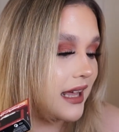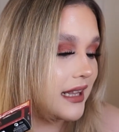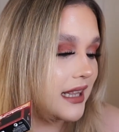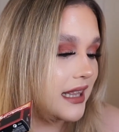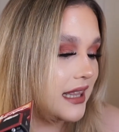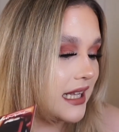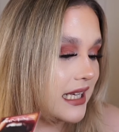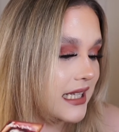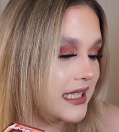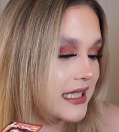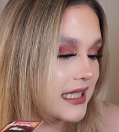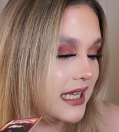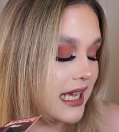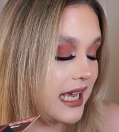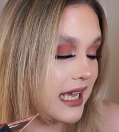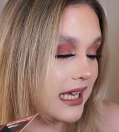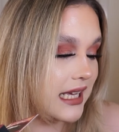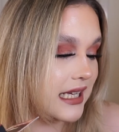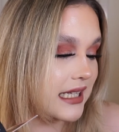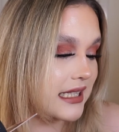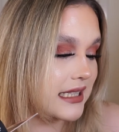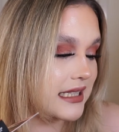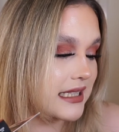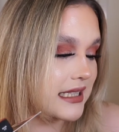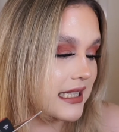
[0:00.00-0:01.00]
This
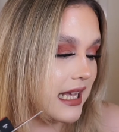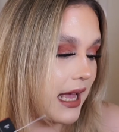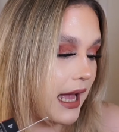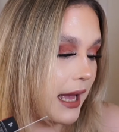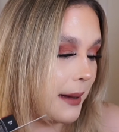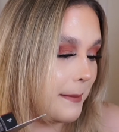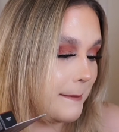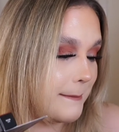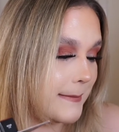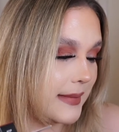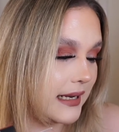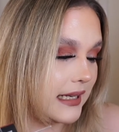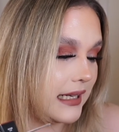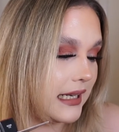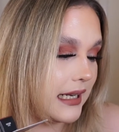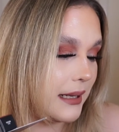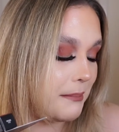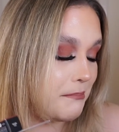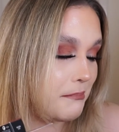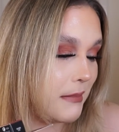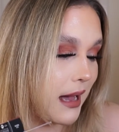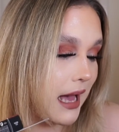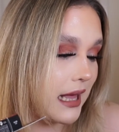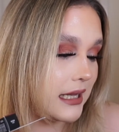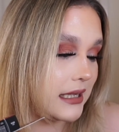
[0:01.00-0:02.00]
is a mini
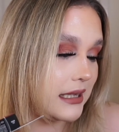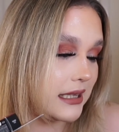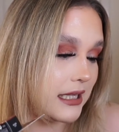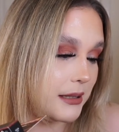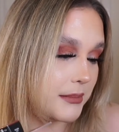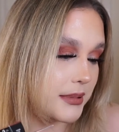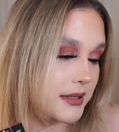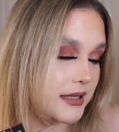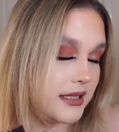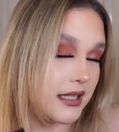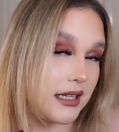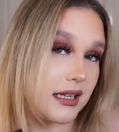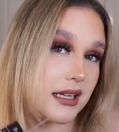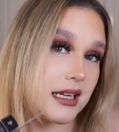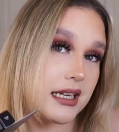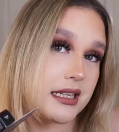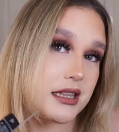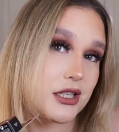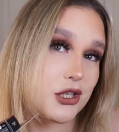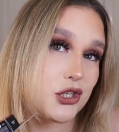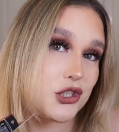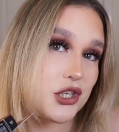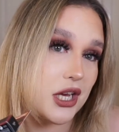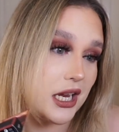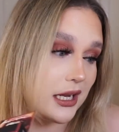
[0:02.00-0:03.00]
matte lipstick in
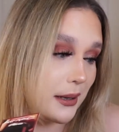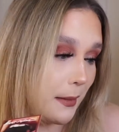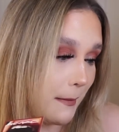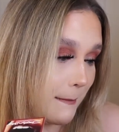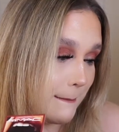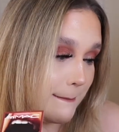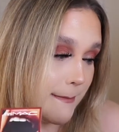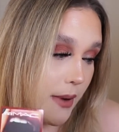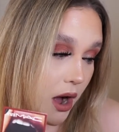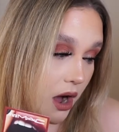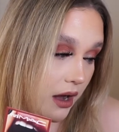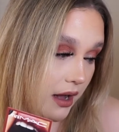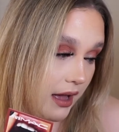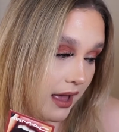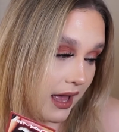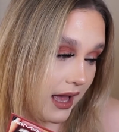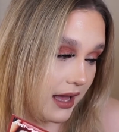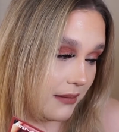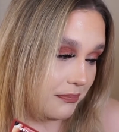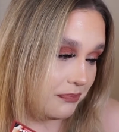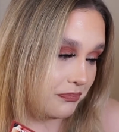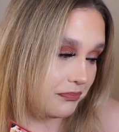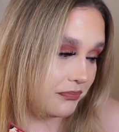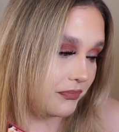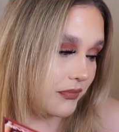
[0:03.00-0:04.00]
the shade
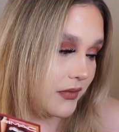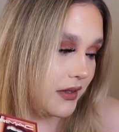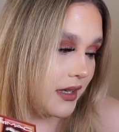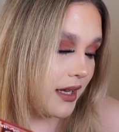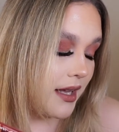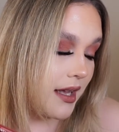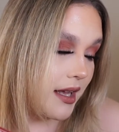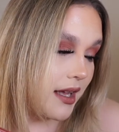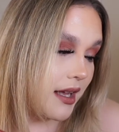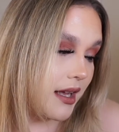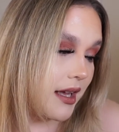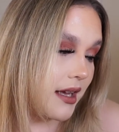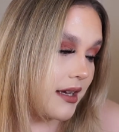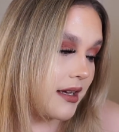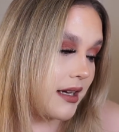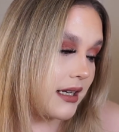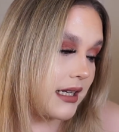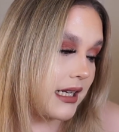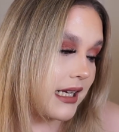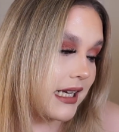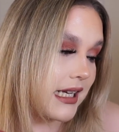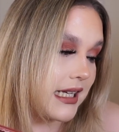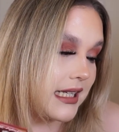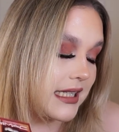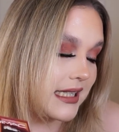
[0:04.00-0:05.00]
Mocha, and
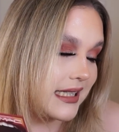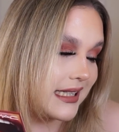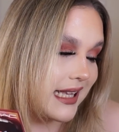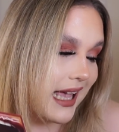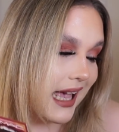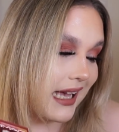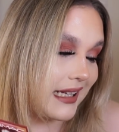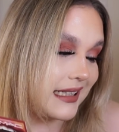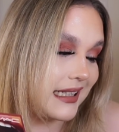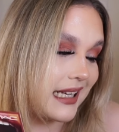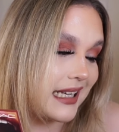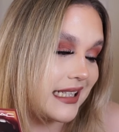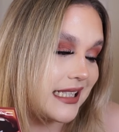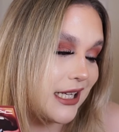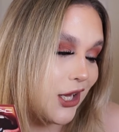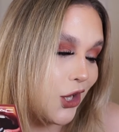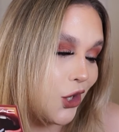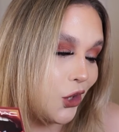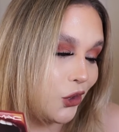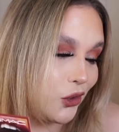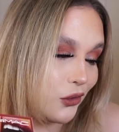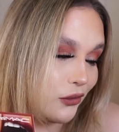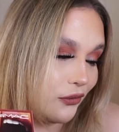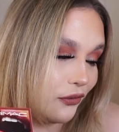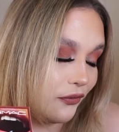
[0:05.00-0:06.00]
he said it's a
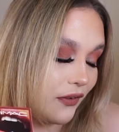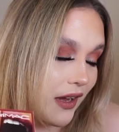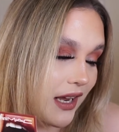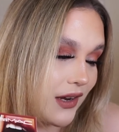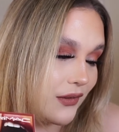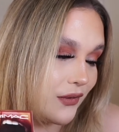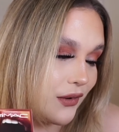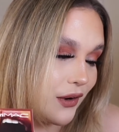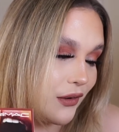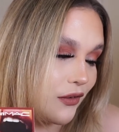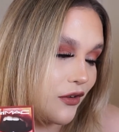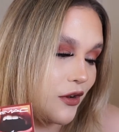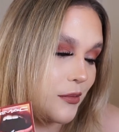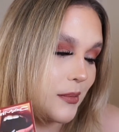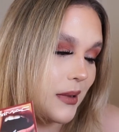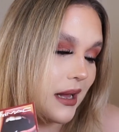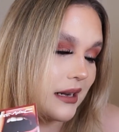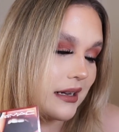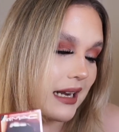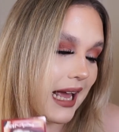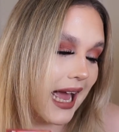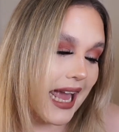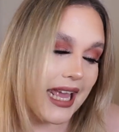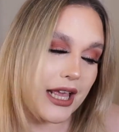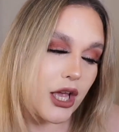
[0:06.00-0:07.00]
cult favourite from
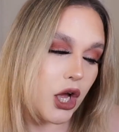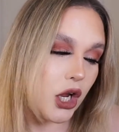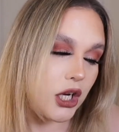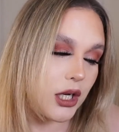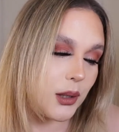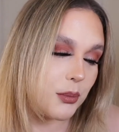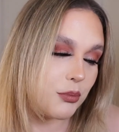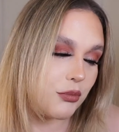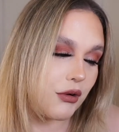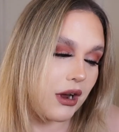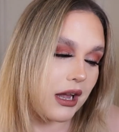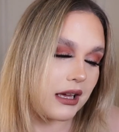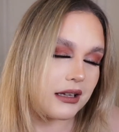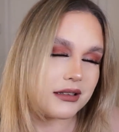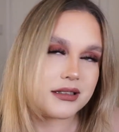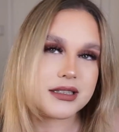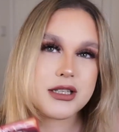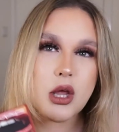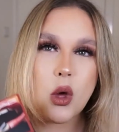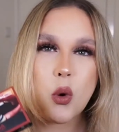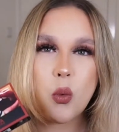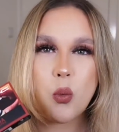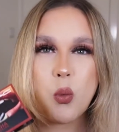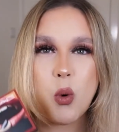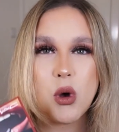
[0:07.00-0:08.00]
an iconic brand.
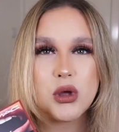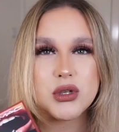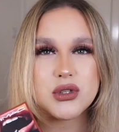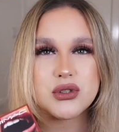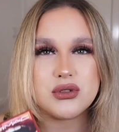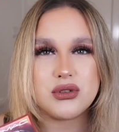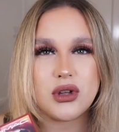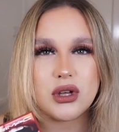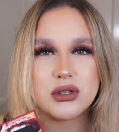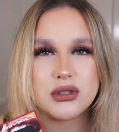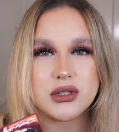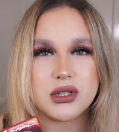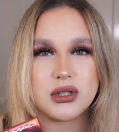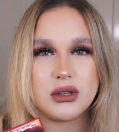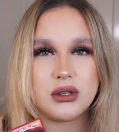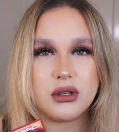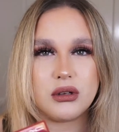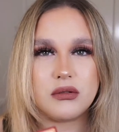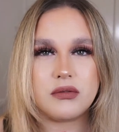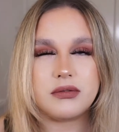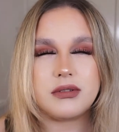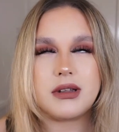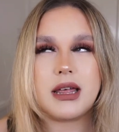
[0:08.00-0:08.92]
What's not to love?